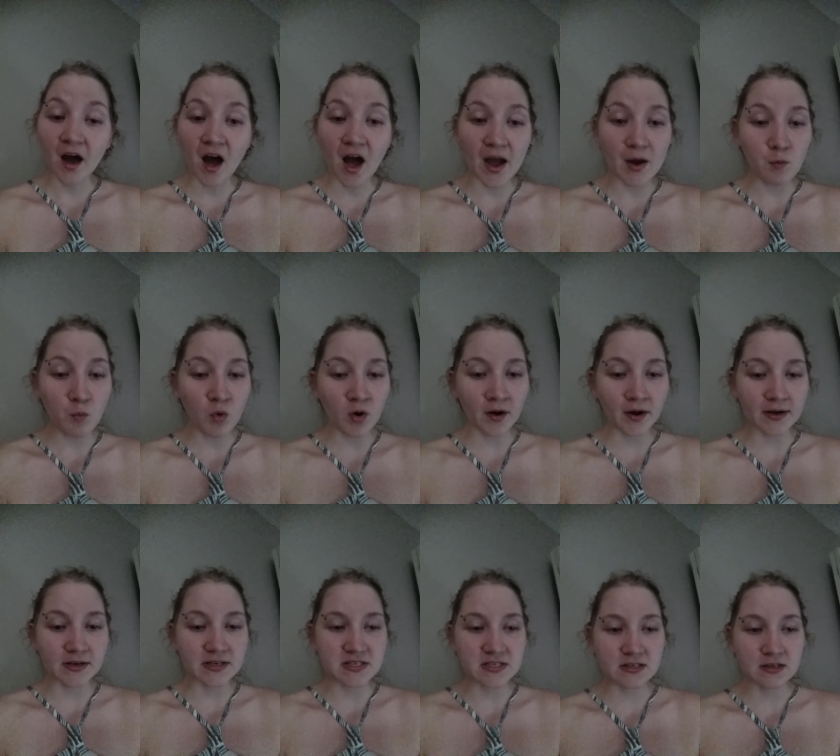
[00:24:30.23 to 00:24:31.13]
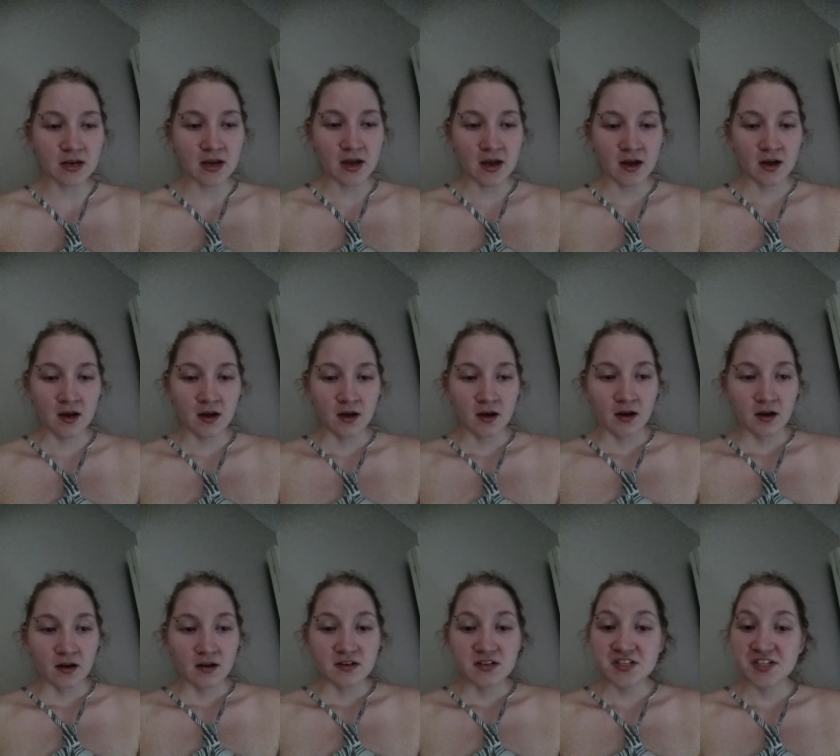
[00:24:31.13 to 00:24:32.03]
I want
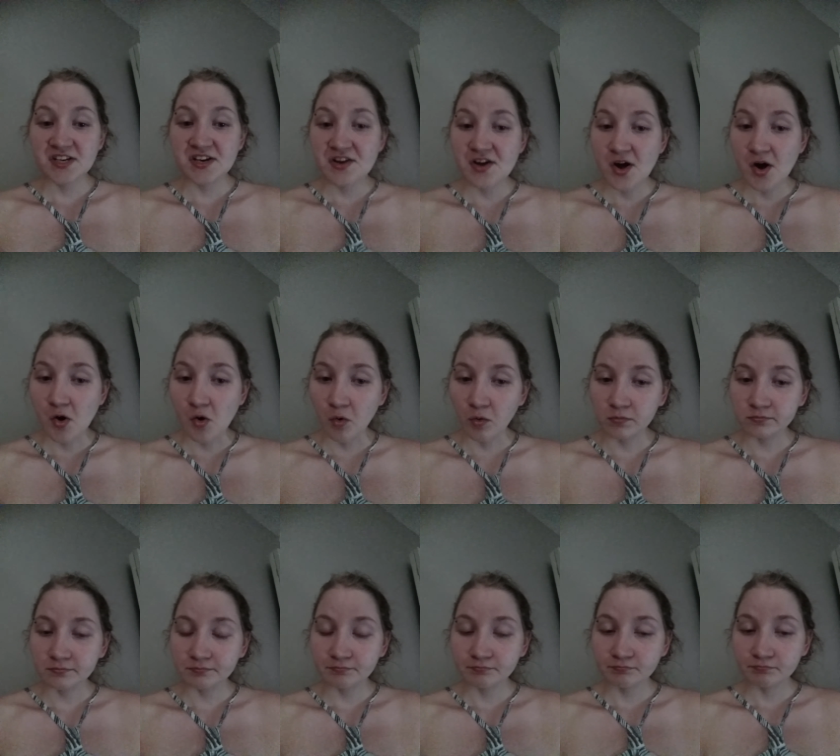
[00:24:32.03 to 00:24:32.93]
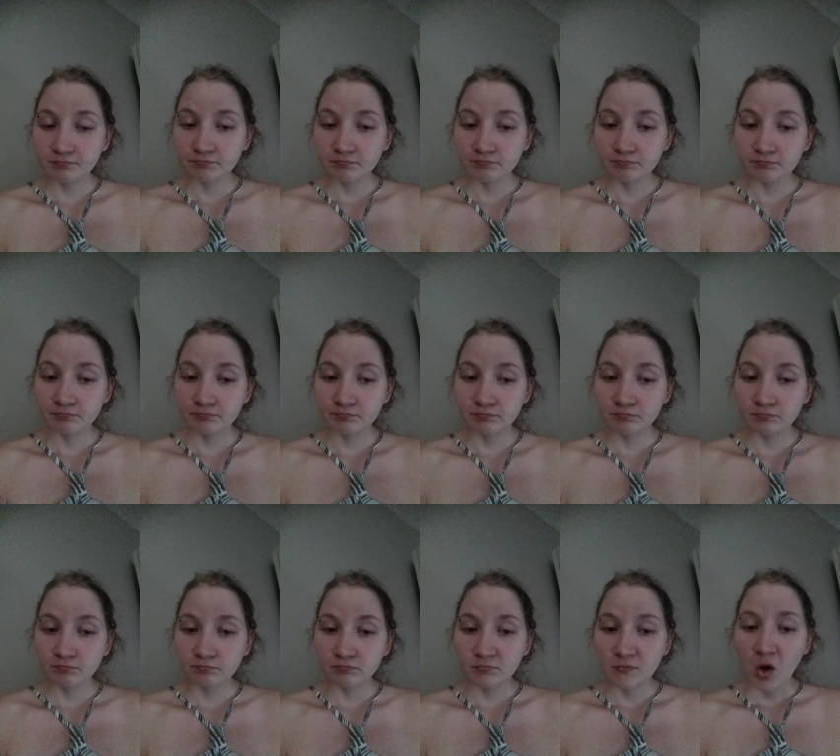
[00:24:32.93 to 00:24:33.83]
to know
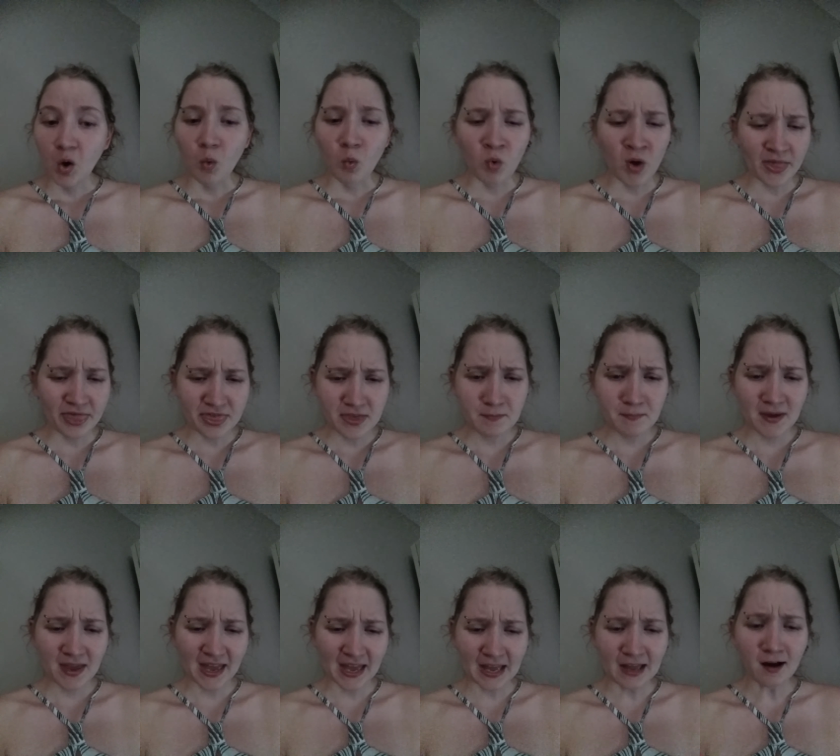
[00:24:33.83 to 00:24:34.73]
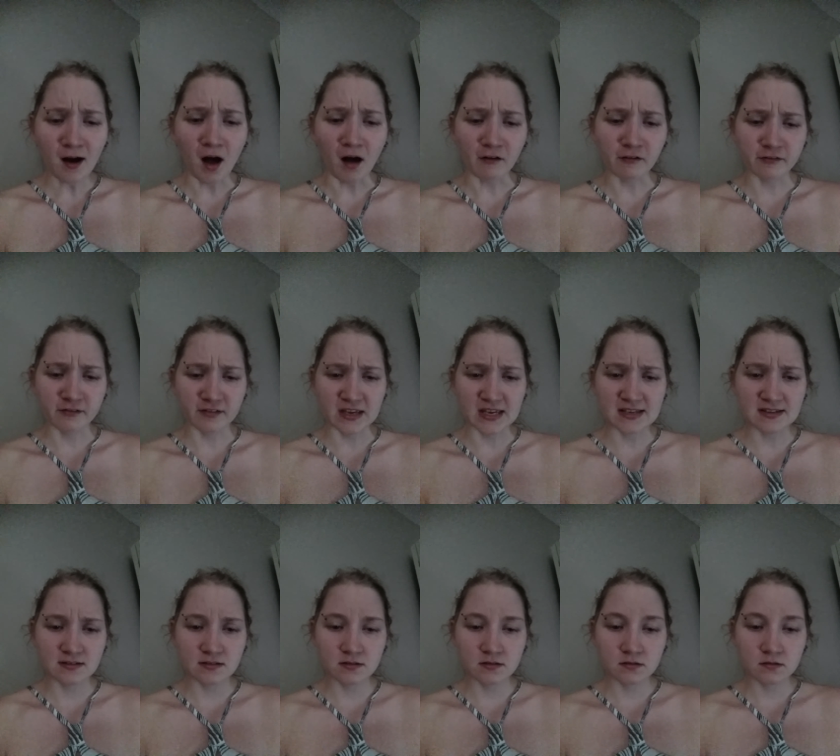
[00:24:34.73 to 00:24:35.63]
what the payoff
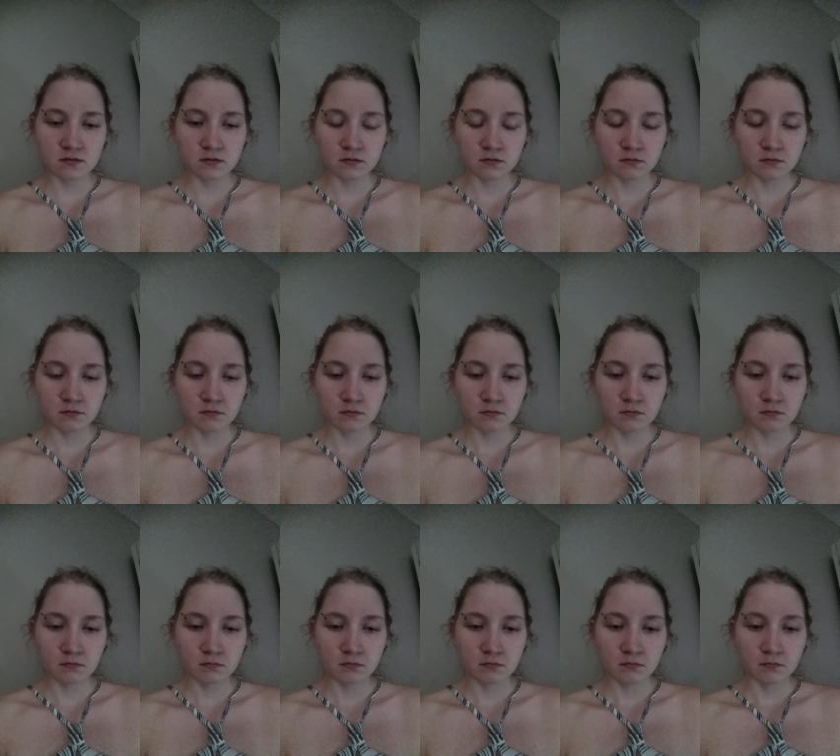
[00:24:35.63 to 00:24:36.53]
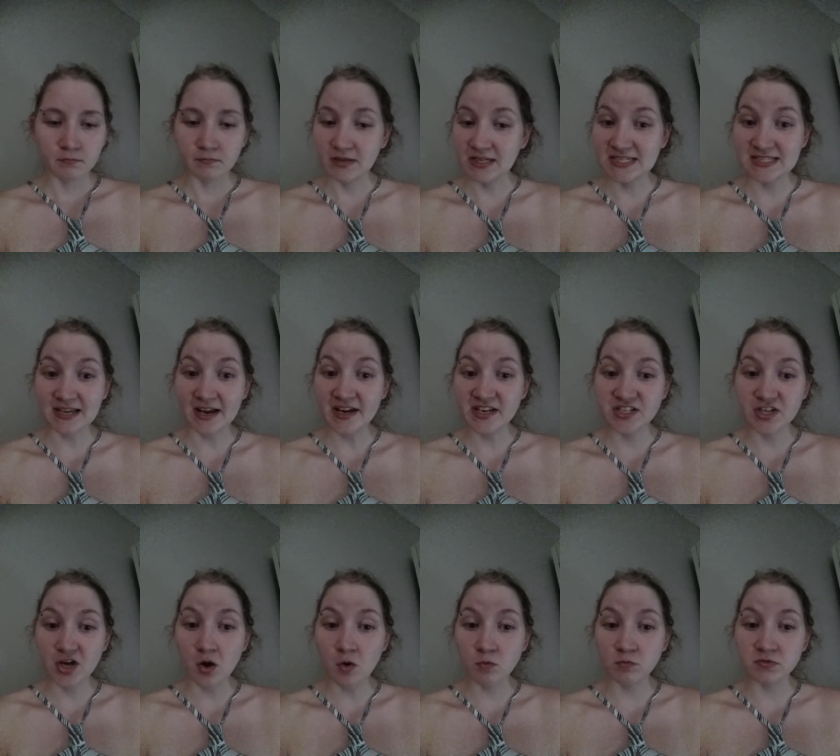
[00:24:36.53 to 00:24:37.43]
is. Because I
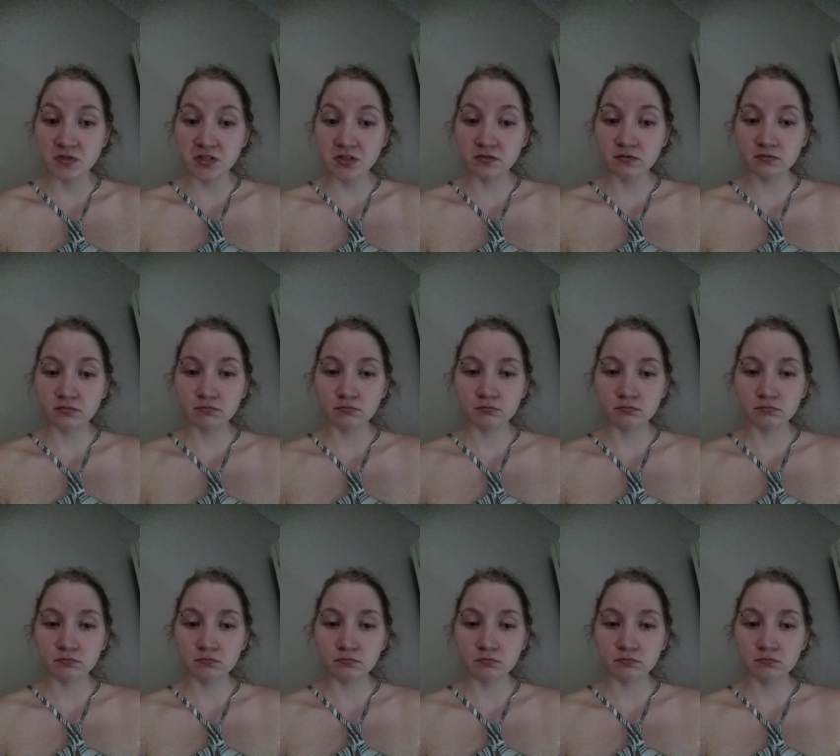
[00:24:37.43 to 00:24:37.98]
don't.